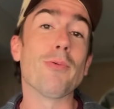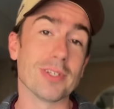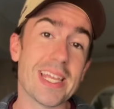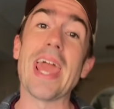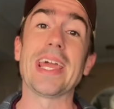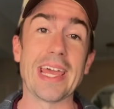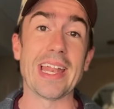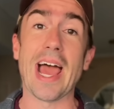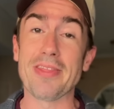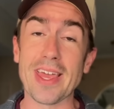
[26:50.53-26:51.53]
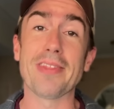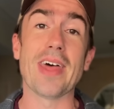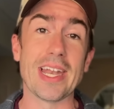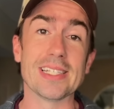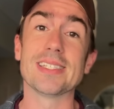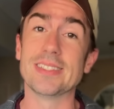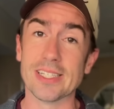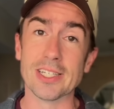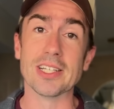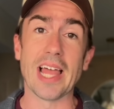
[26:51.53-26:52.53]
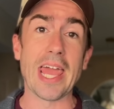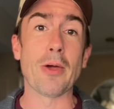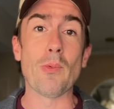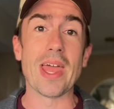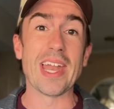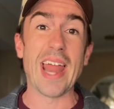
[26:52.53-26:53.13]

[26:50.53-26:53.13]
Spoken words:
will take it. I think that is still a win.